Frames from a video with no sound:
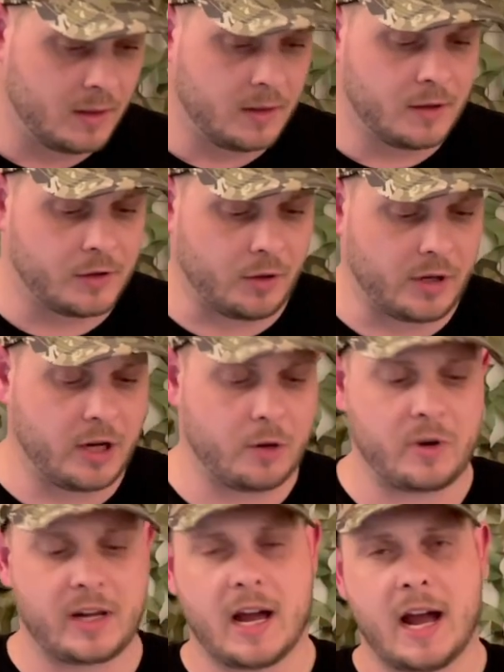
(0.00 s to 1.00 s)
So here
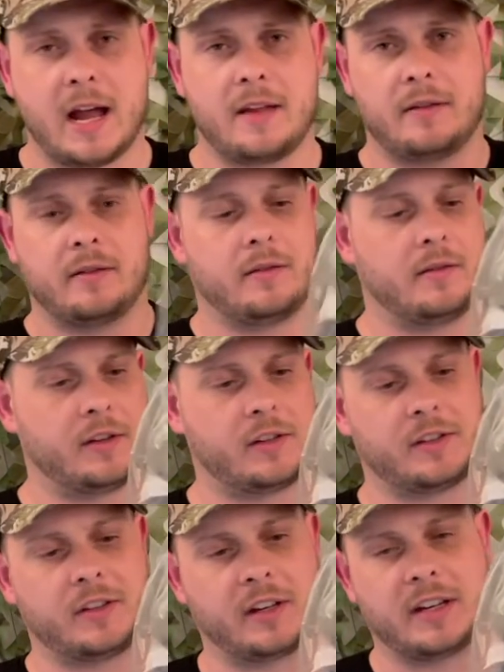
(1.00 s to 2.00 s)
we got, this
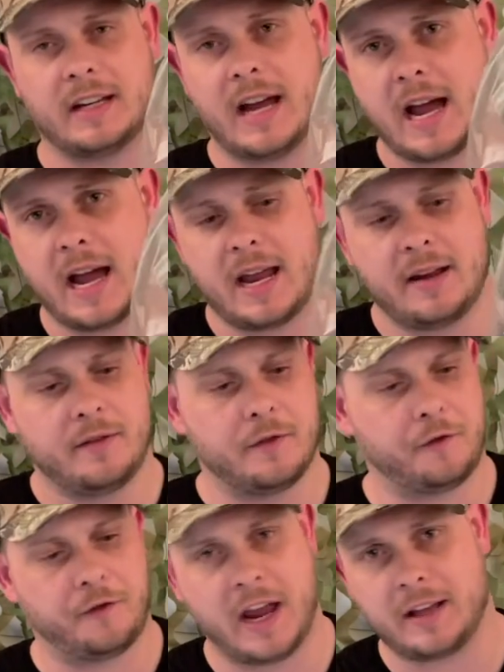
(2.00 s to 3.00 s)
is the Cannae
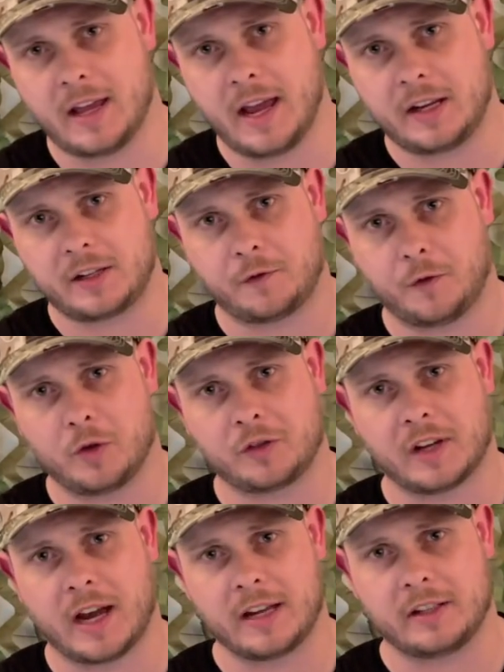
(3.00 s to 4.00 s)
Phalanx
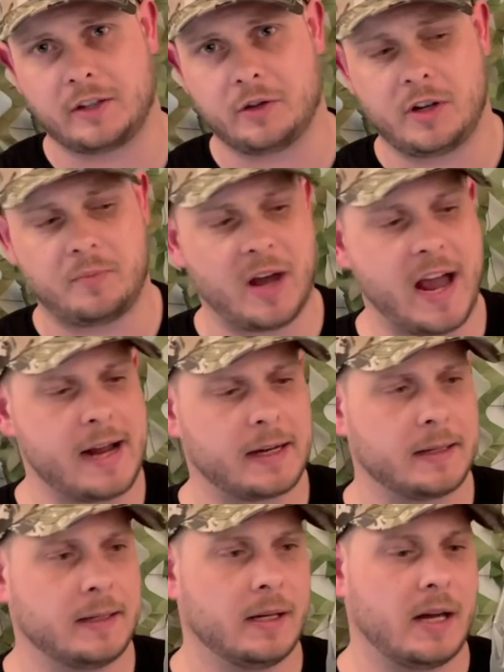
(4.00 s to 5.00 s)
full-size duty
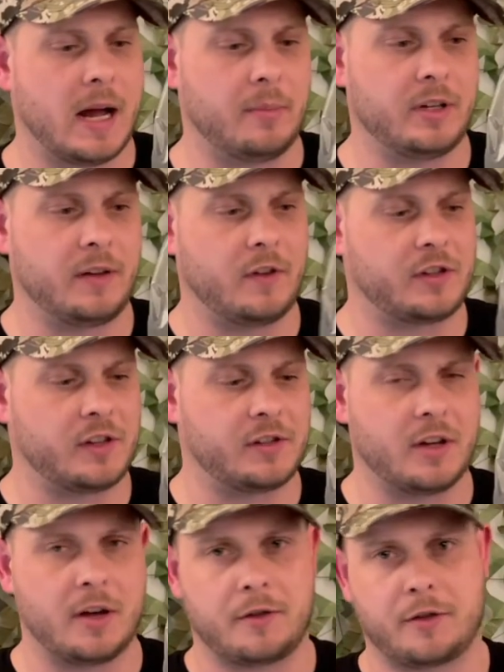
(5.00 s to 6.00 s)
pack. I believe this is
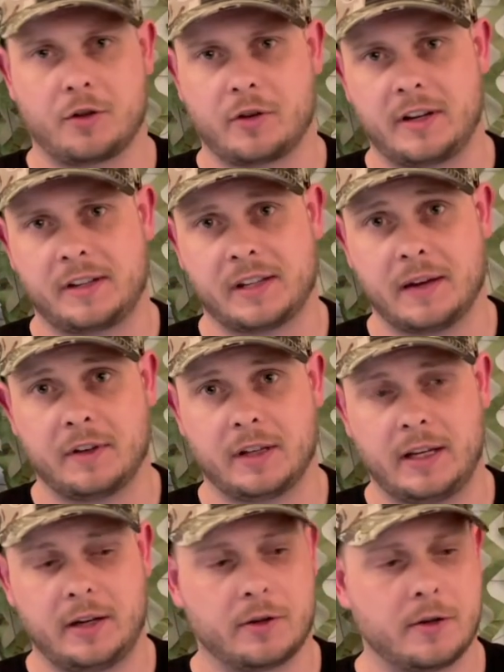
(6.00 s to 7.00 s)
a 37
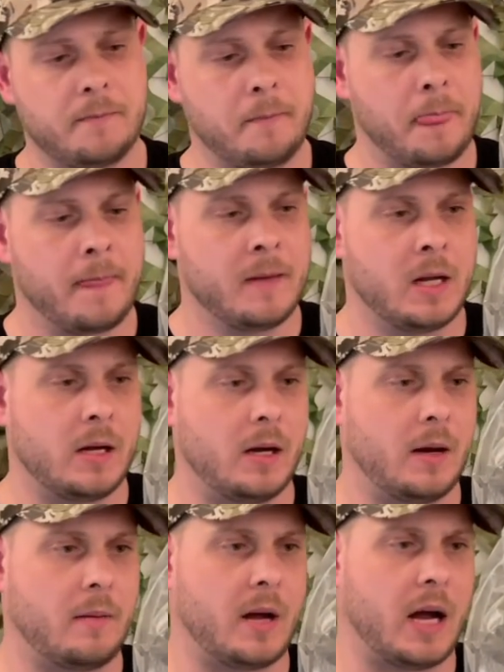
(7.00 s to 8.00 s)
liter.
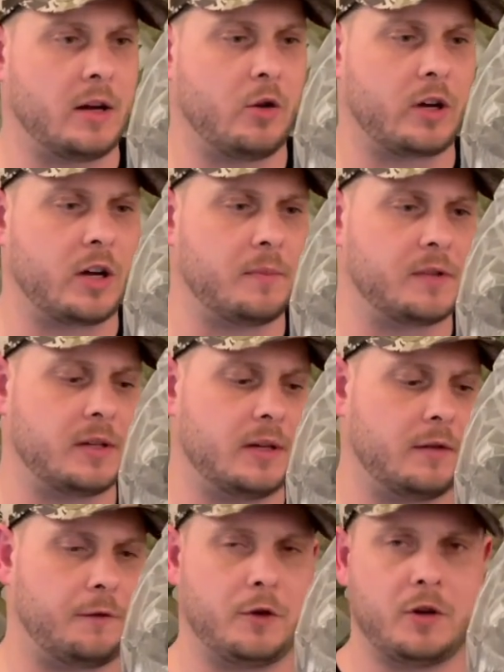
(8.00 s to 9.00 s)
I know it comes
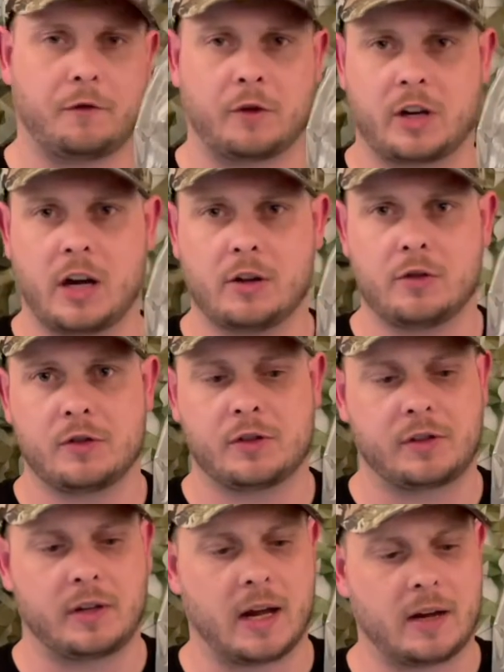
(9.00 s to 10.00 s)
in a few different
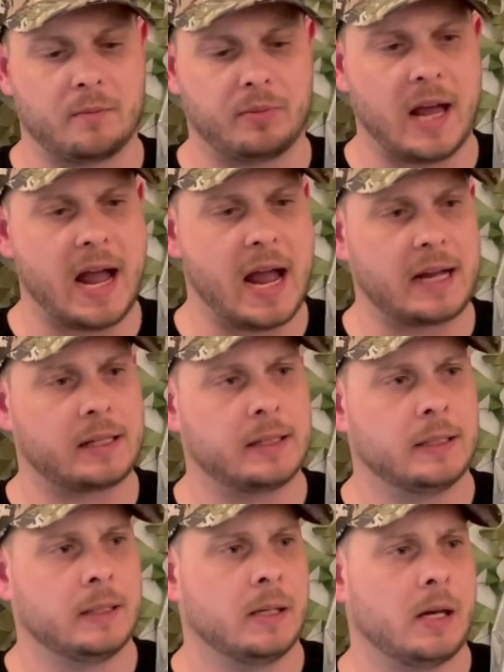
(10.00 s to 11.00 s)
colors. You got your black,
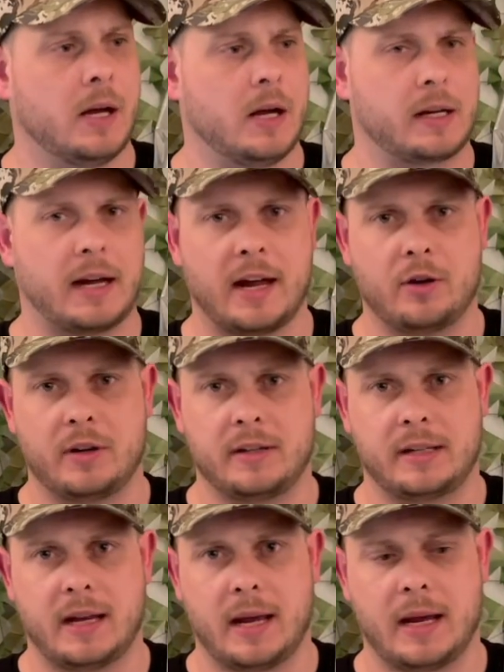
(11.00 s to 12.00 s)
coyote
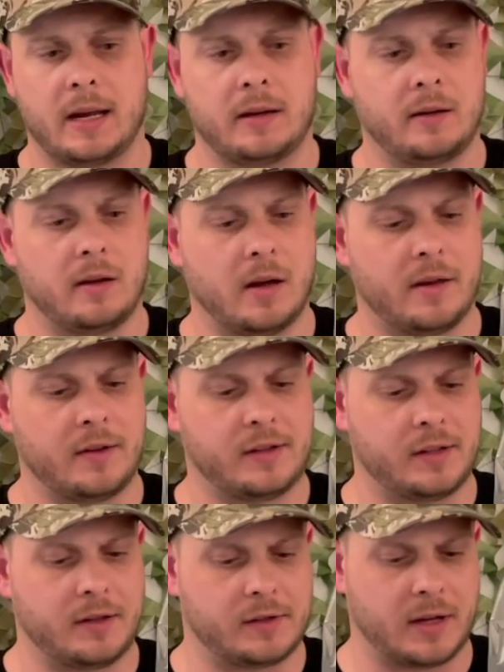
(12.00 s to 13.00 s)
tan.
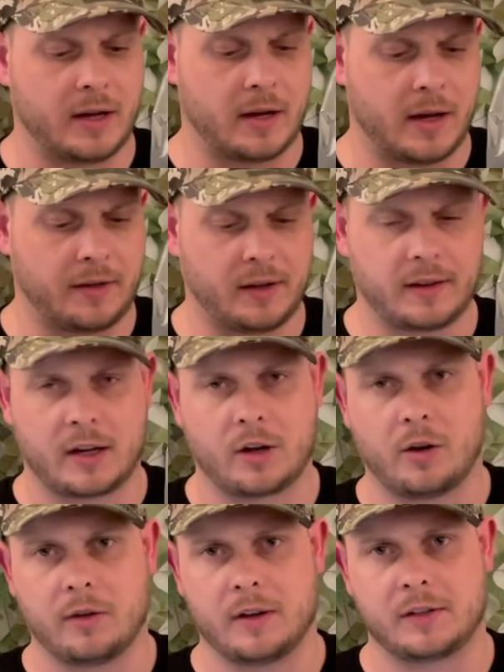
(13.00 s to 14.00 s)
This is, I think they
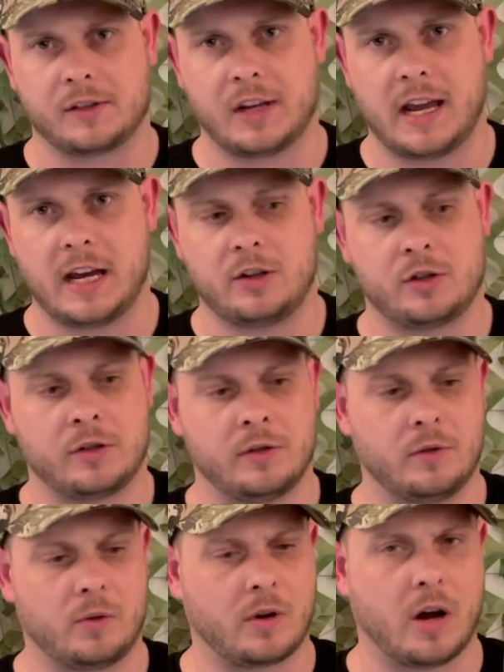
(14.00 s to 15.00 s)
call this sage
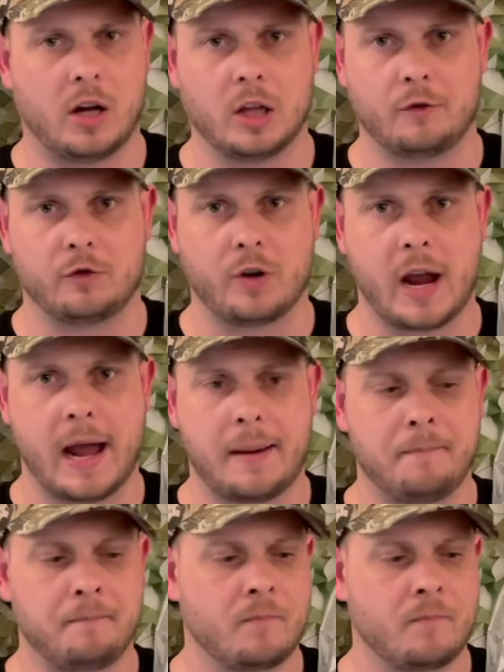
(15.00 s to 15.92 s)
or olive drab.